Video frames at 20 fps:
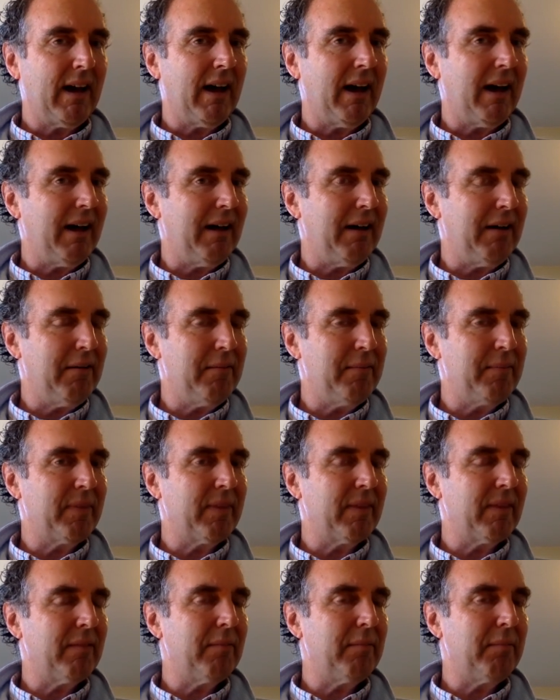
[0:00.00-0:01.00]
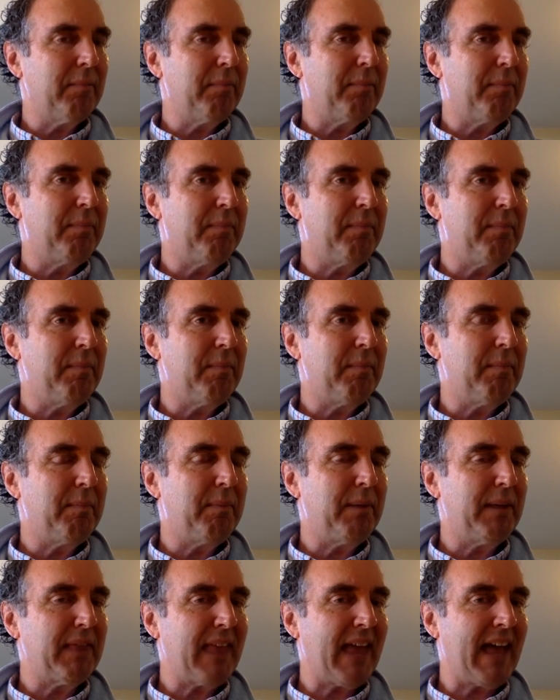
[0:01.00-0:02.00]
Um,
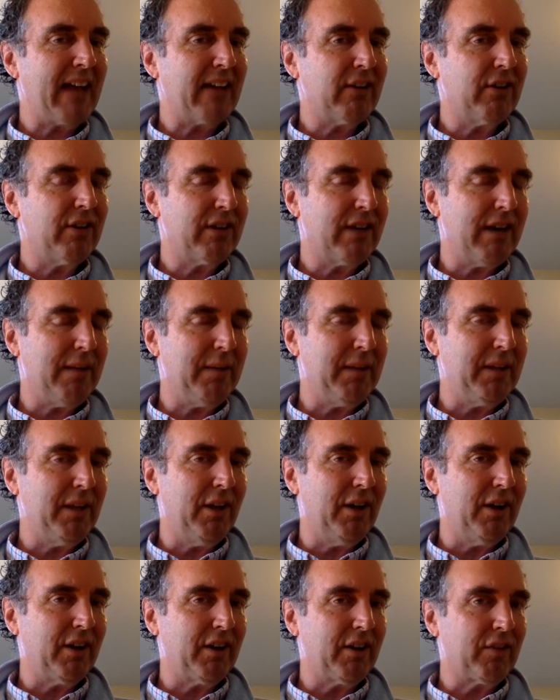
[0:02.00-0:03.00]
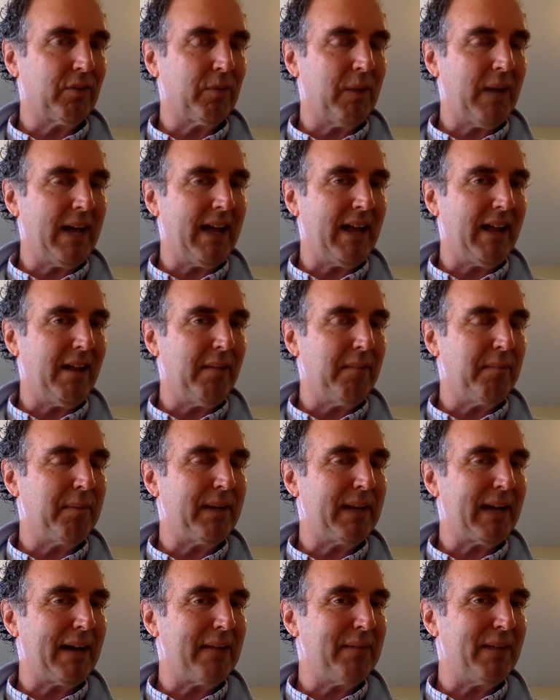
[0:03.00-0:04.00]
but that could come along as well,
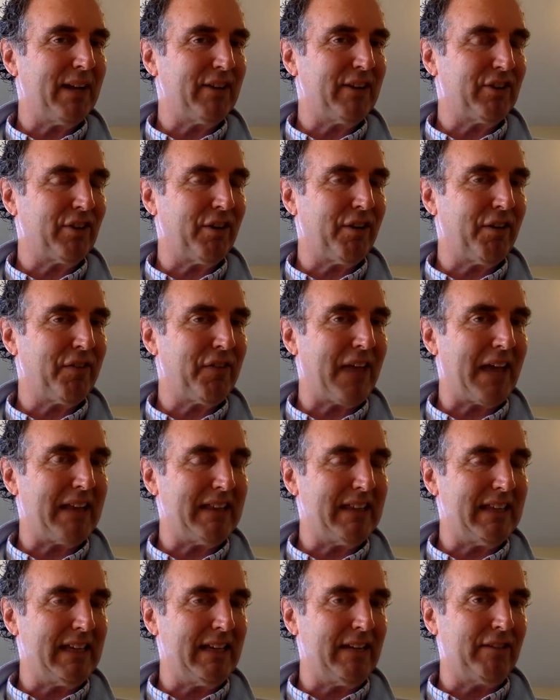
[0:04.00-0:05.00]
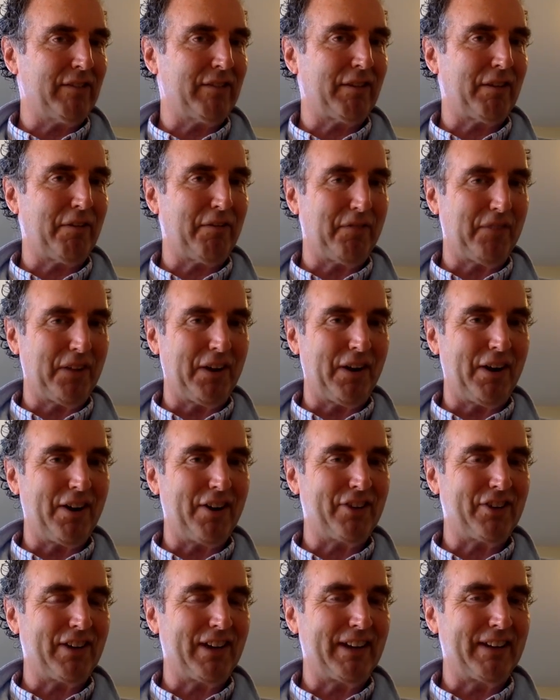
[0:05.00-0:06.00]
but I'm not sure if that leads to
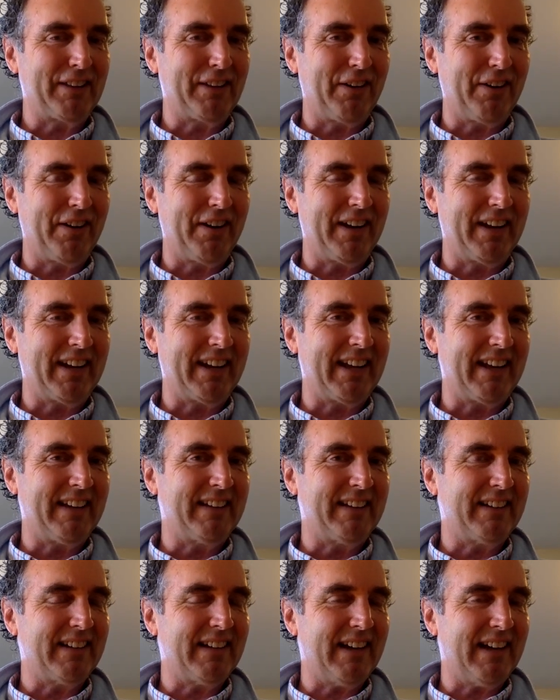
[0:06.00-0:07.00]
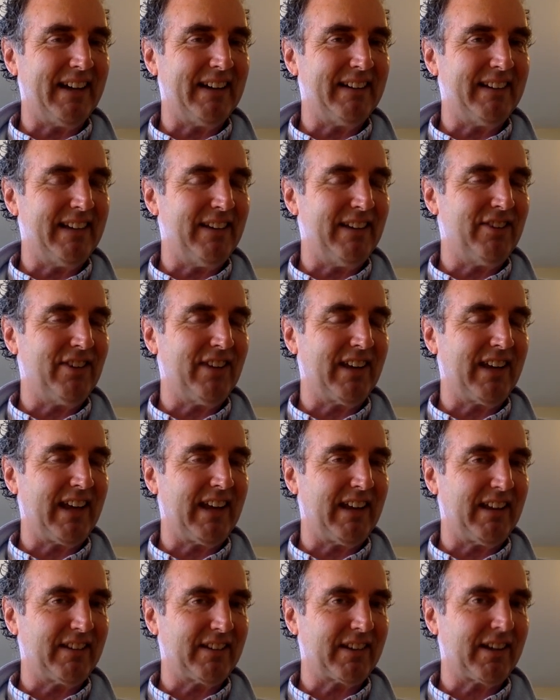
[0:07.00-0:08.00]
flourishing learning and uh, teaching
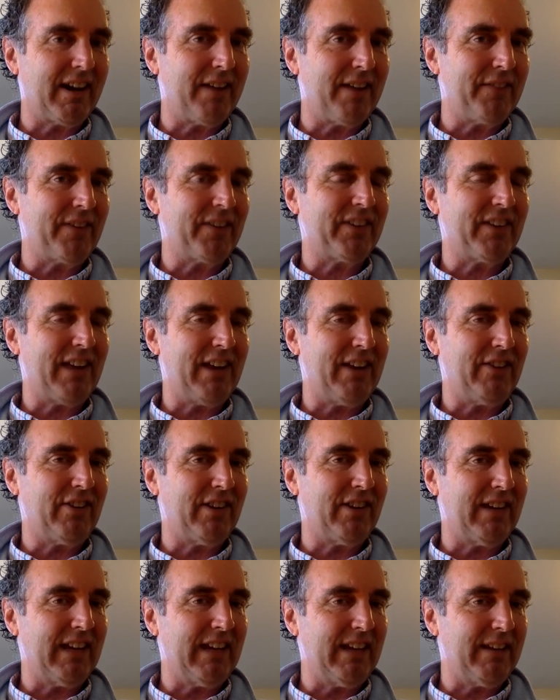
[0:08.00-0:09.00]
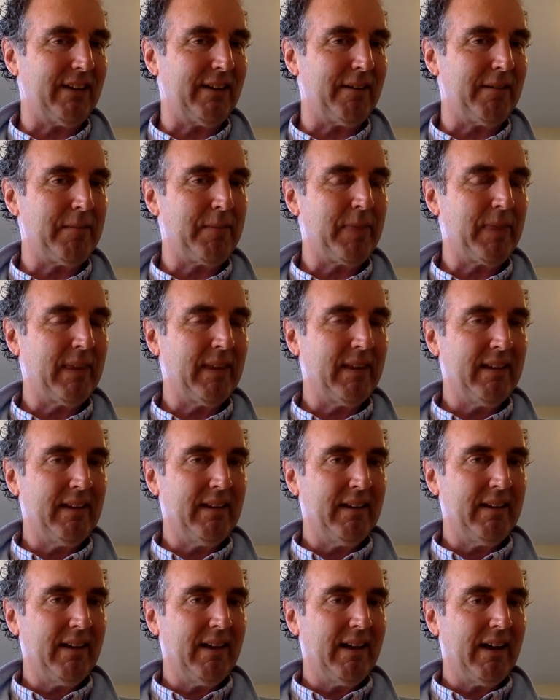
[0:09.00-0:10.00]
and as a conversation either.
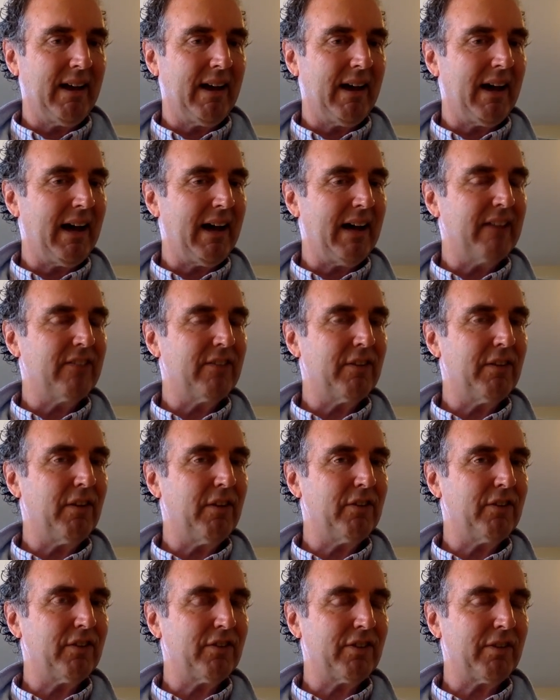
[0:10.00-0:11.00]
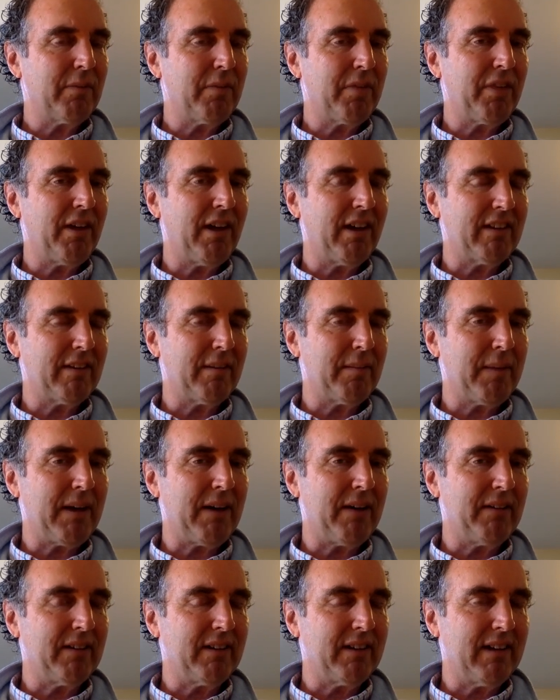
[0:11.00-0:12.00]
Uh, so those are some thoughts
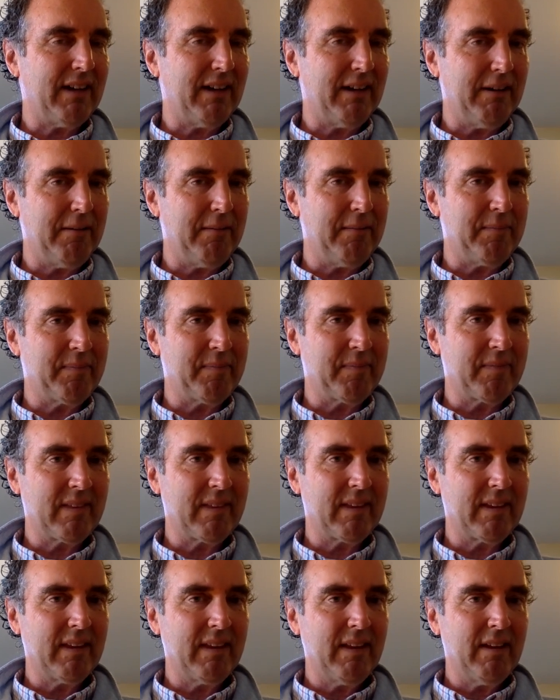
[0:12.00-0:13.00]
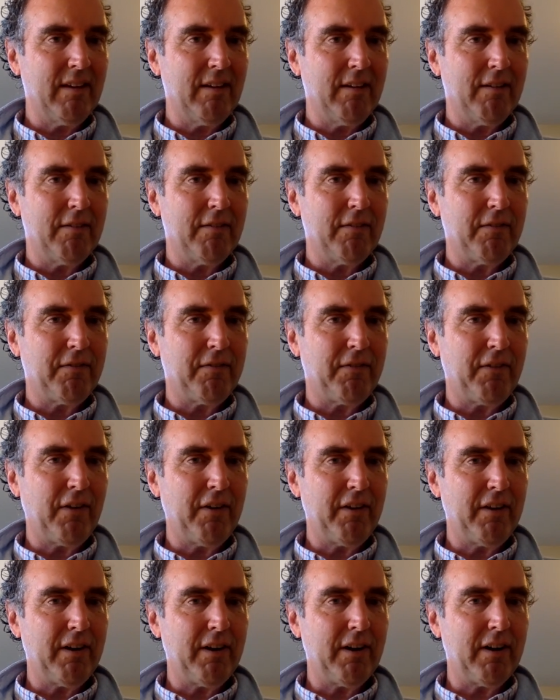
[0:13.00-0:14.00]
about um,
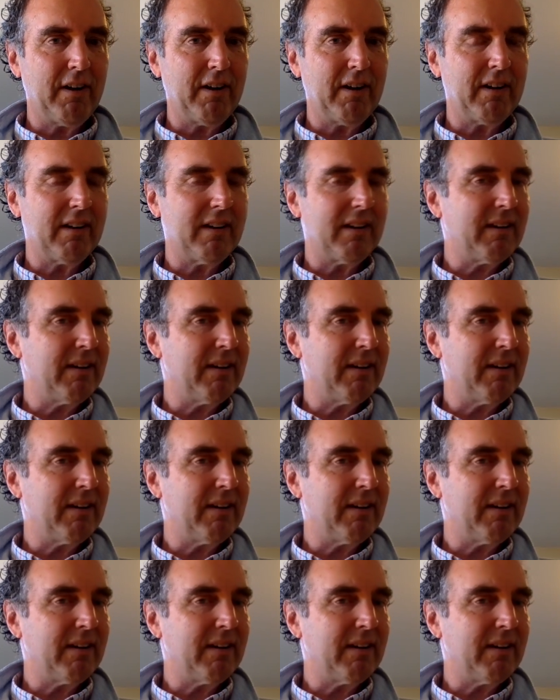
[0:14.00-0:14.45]
further